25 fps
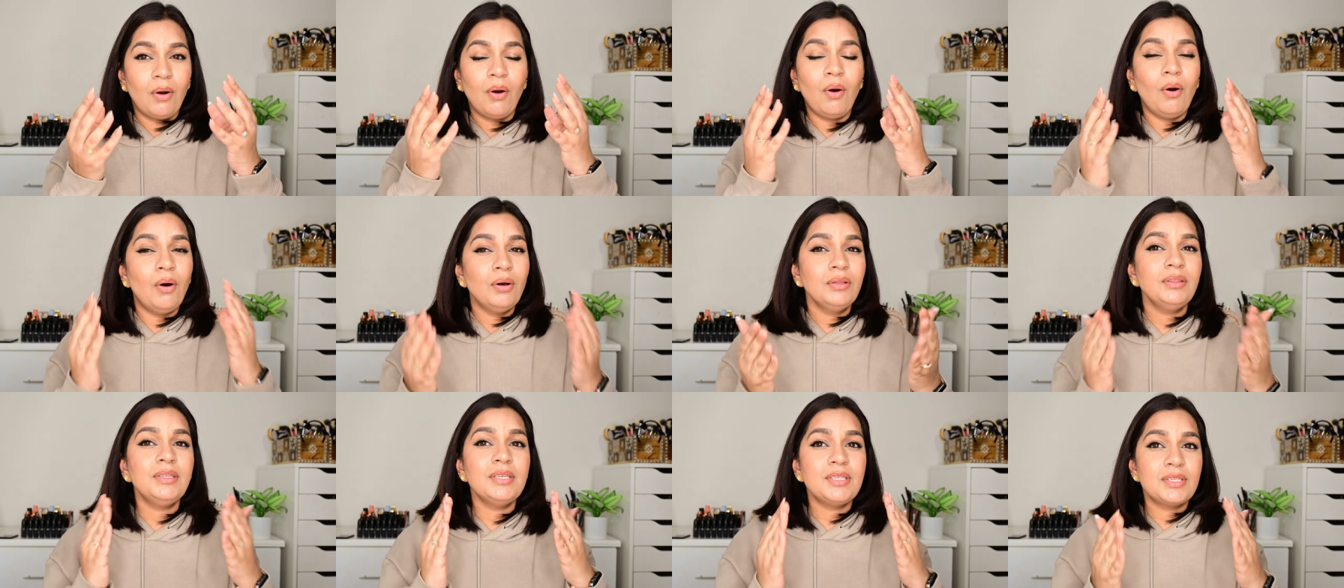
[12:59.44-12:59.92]

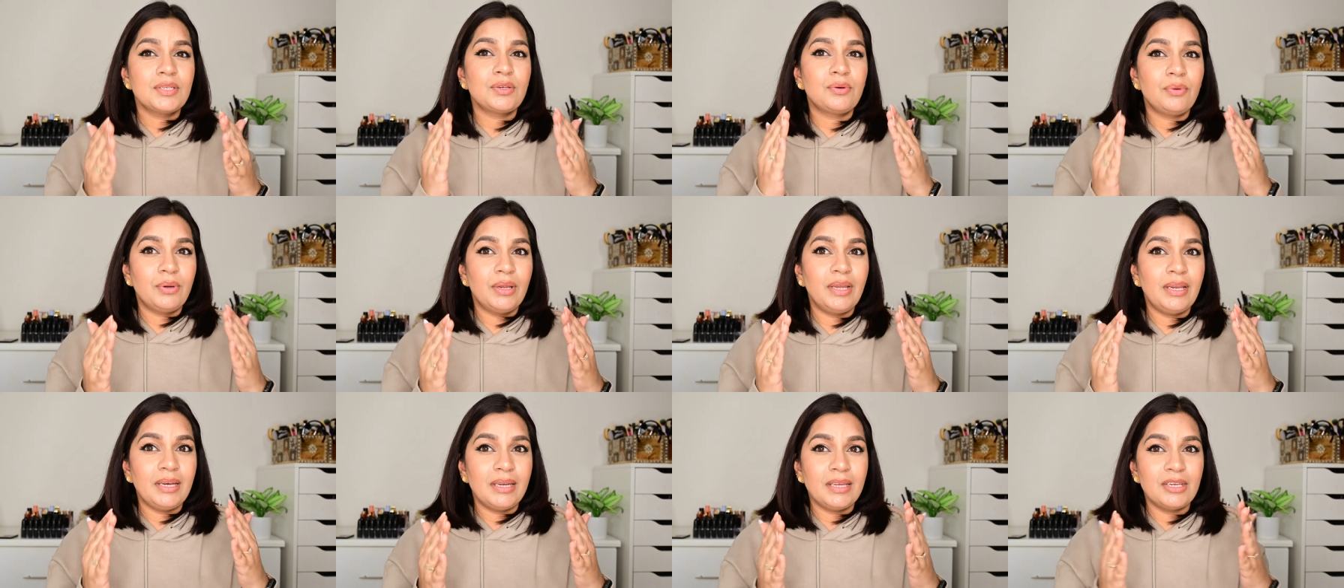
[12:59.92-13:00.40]
on the
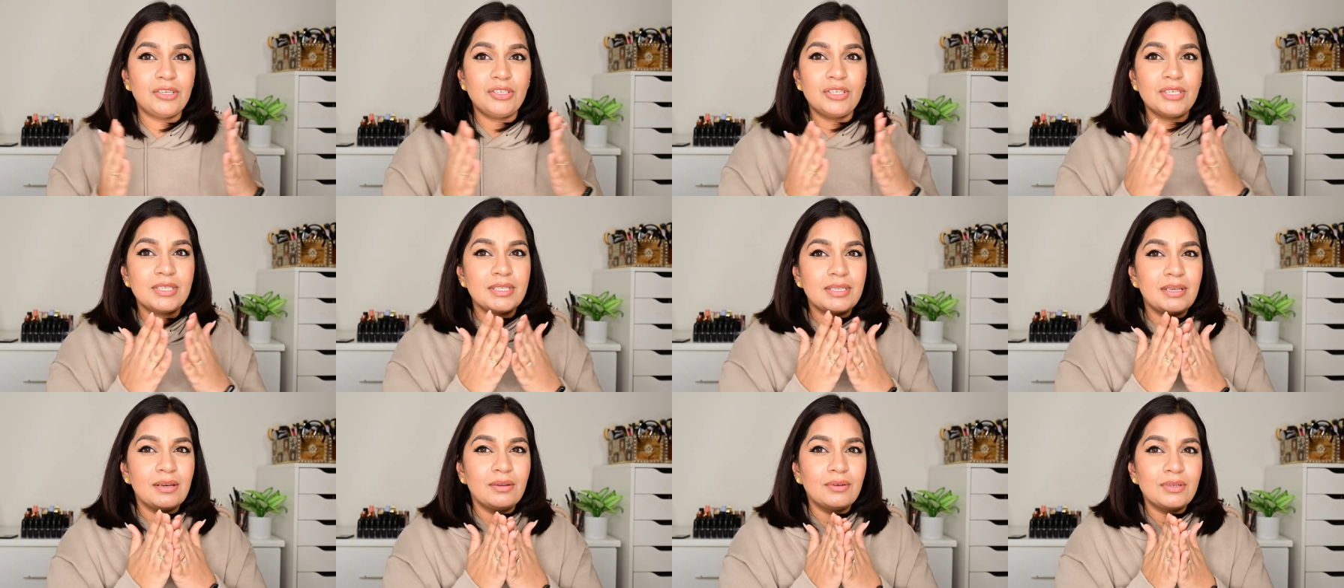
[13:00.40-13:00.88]
screen, it
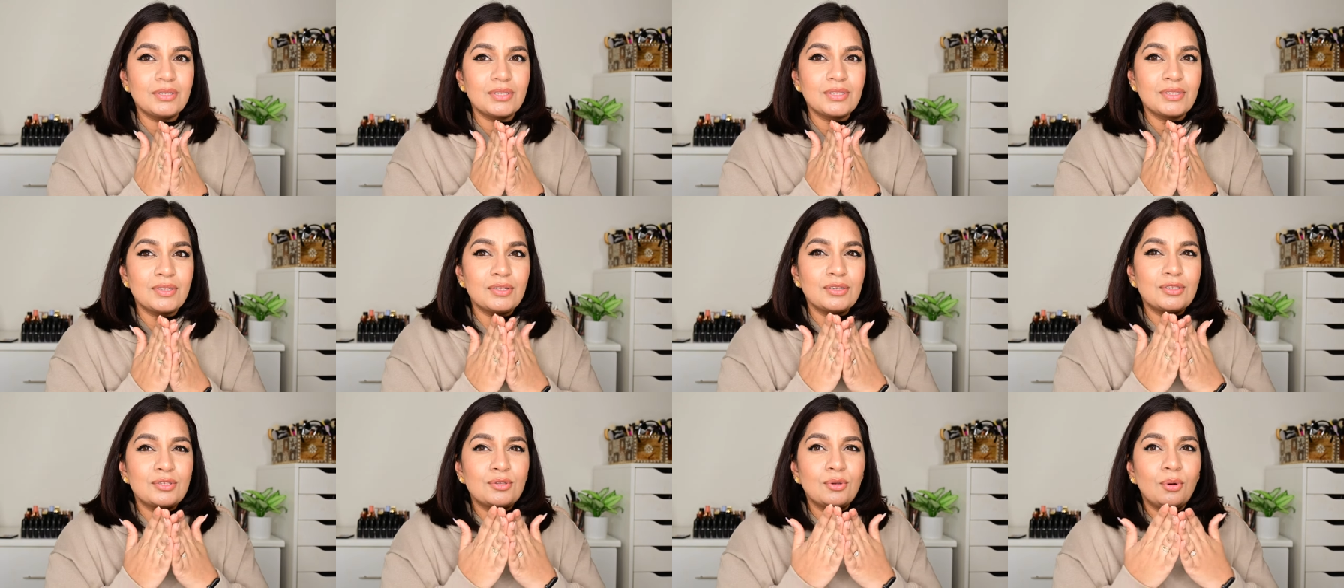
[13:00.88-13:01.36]
just looks
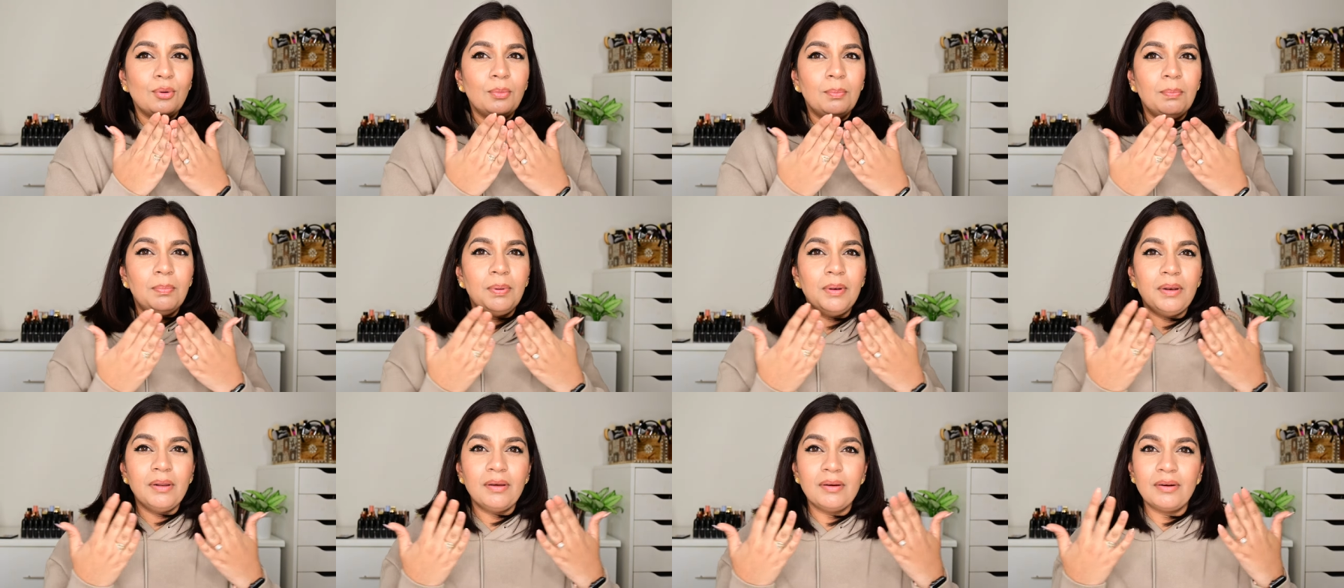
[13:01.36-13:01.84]
so
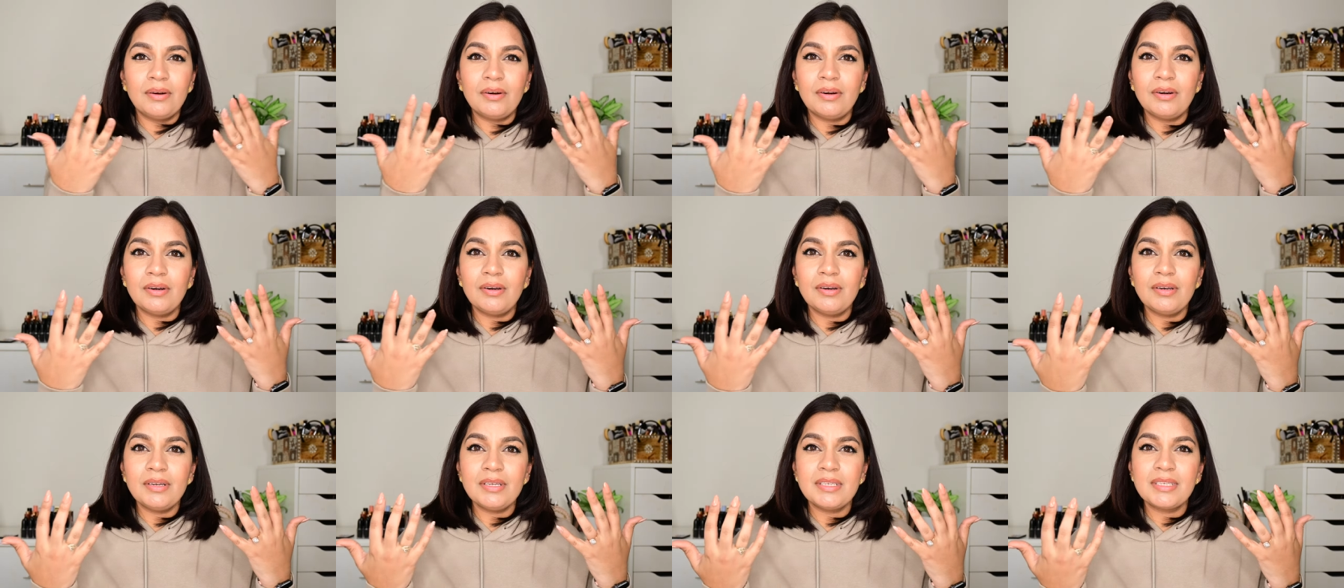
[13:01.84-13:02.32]

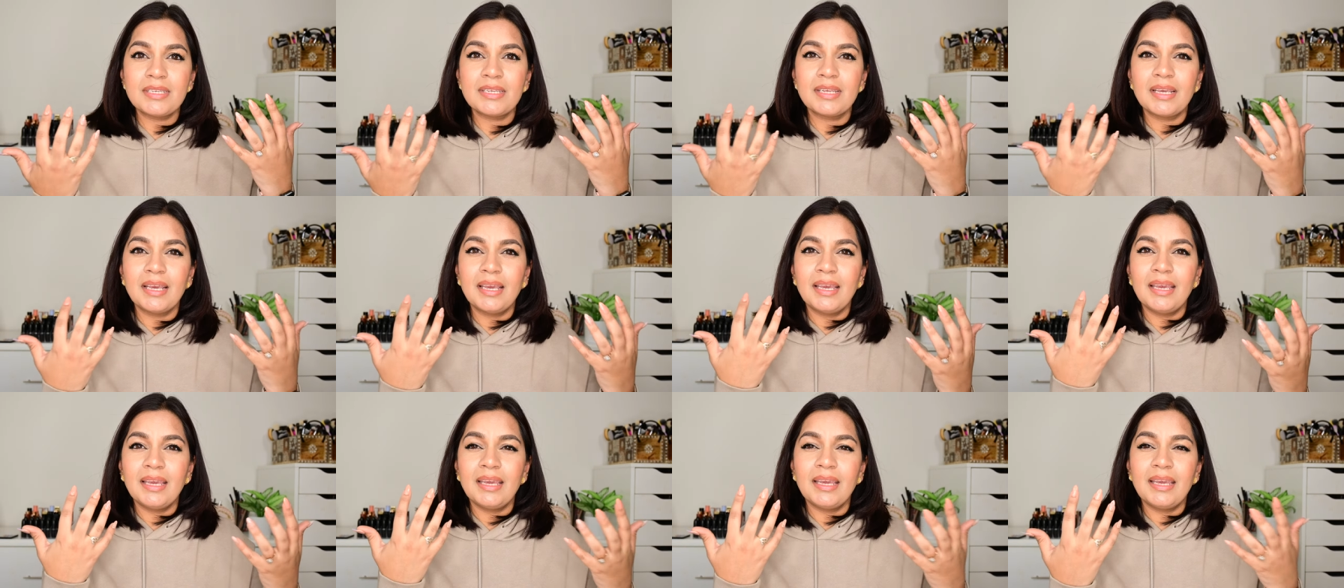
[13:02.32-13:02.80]
blurred.
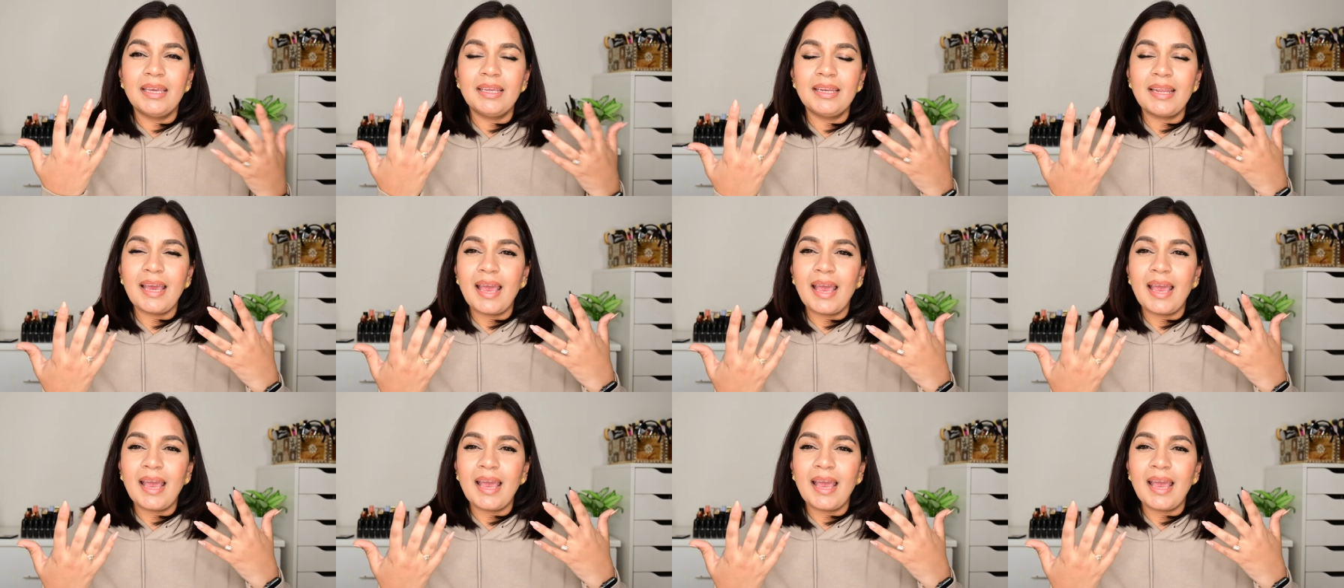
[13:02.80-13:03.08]
It